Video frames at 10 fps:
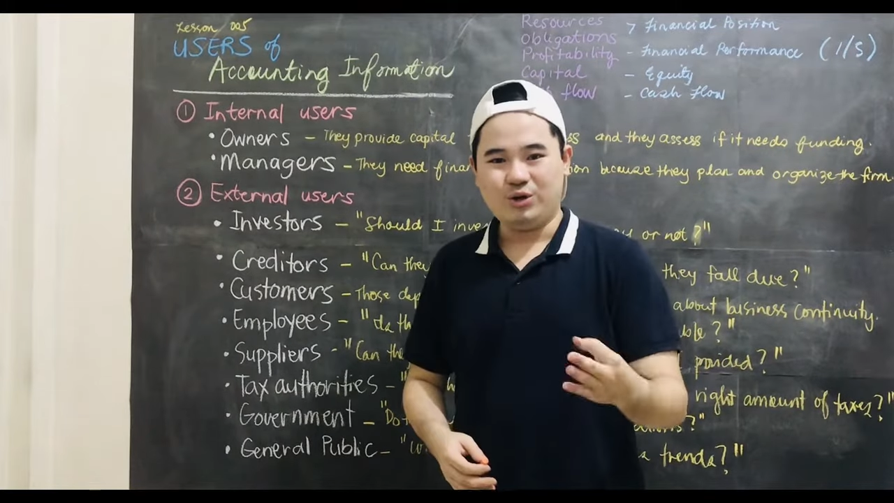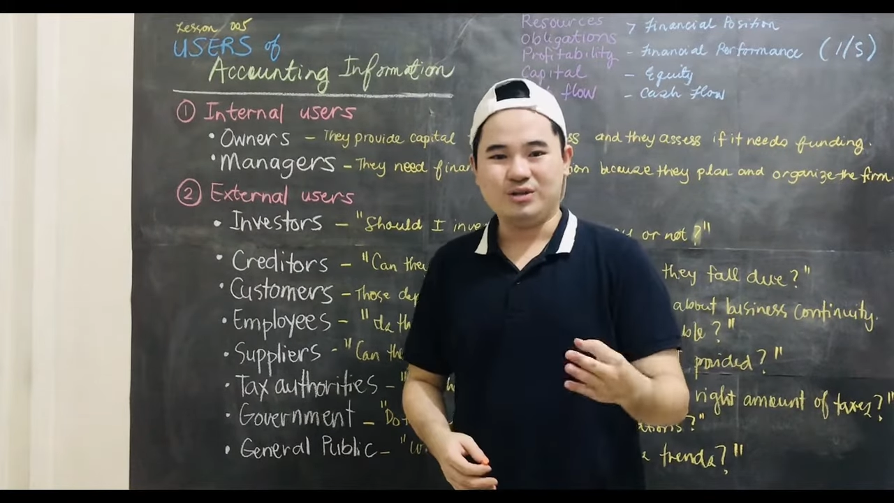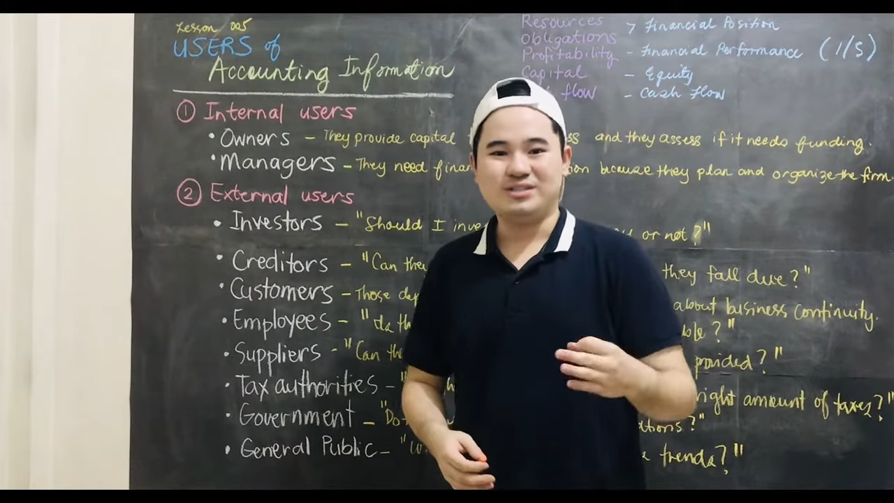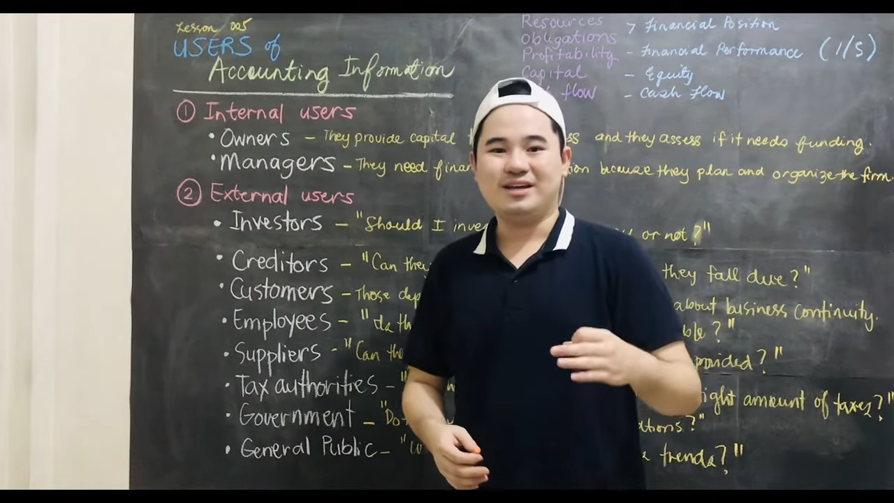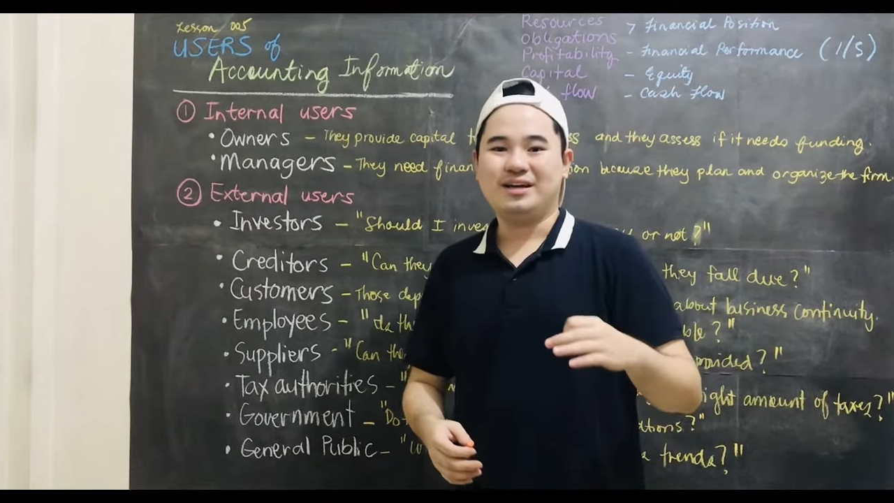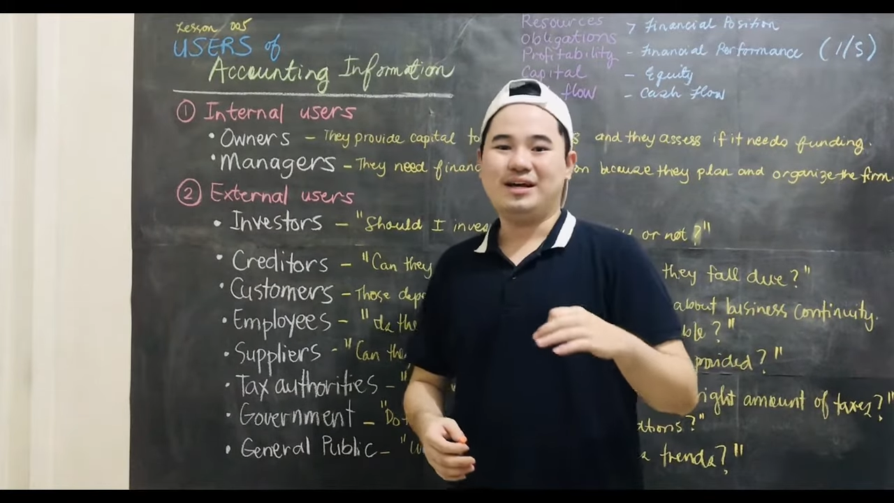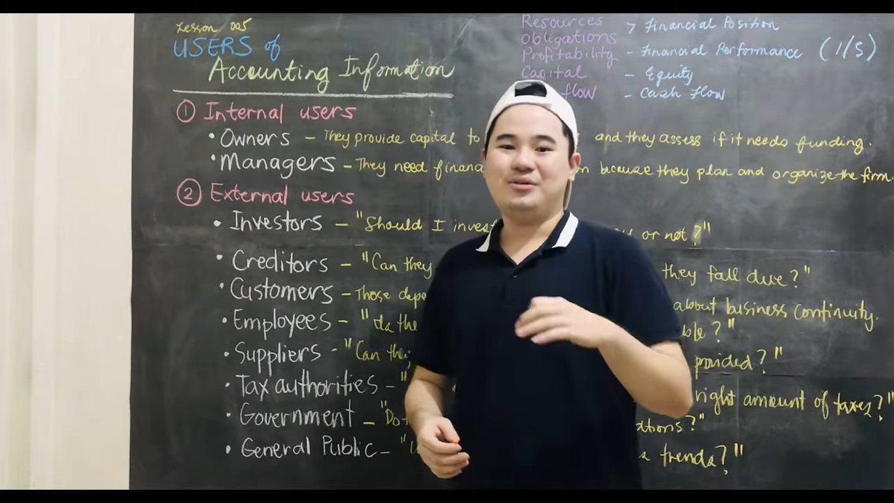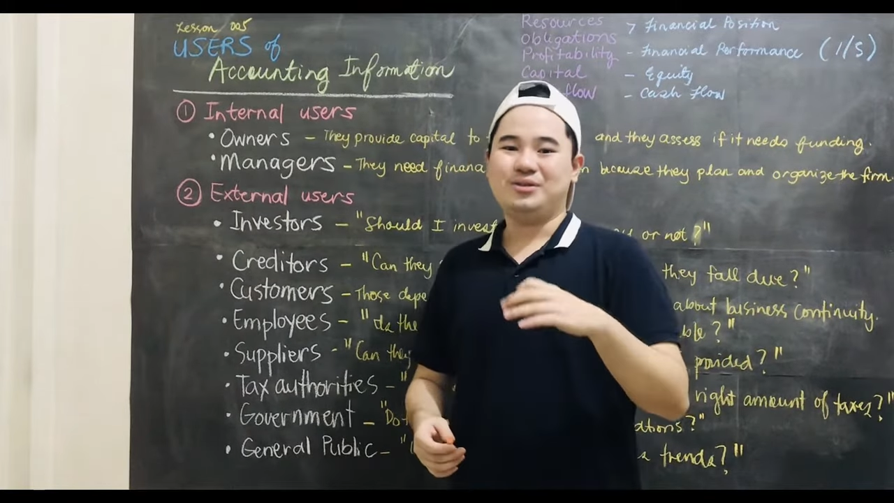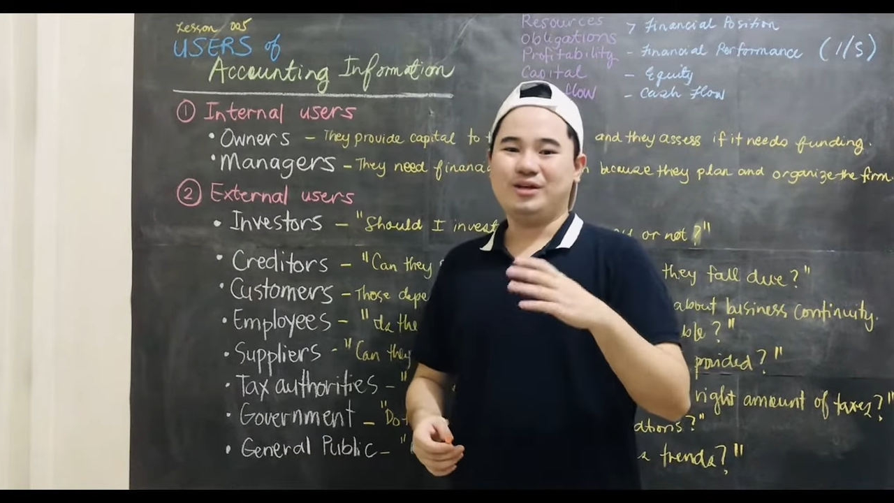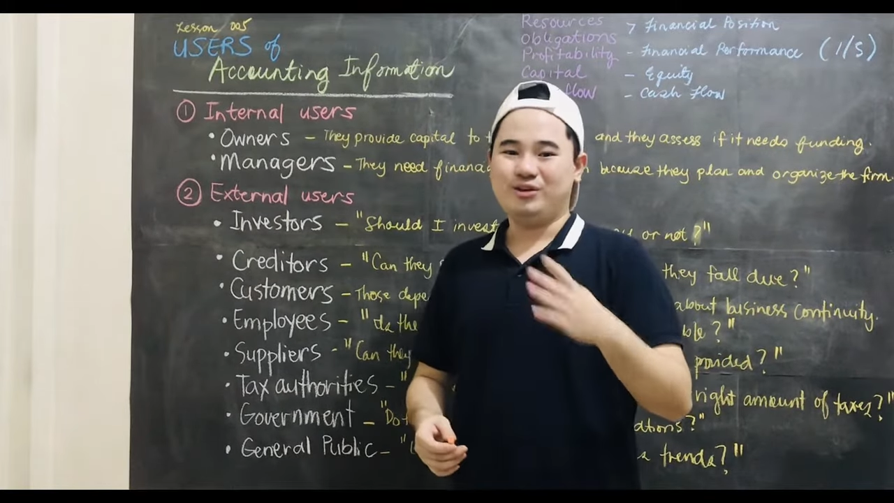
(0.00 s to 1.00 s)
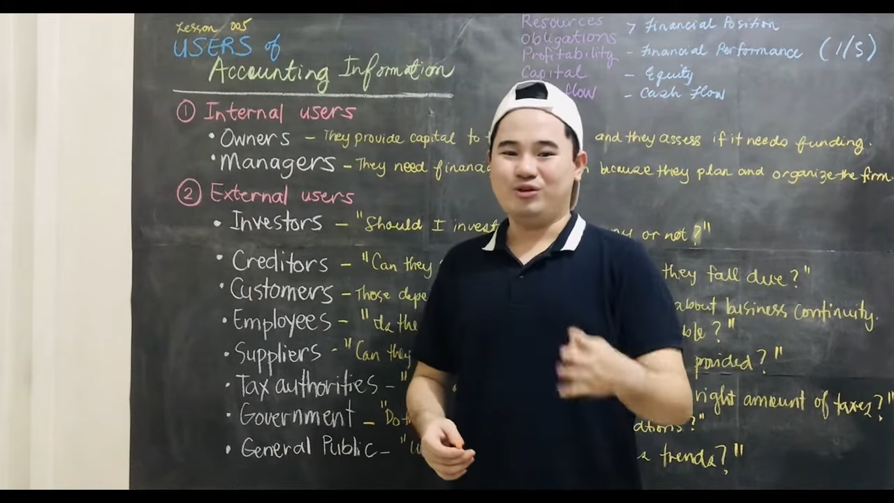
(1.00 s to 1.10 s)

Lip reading: cost accounting,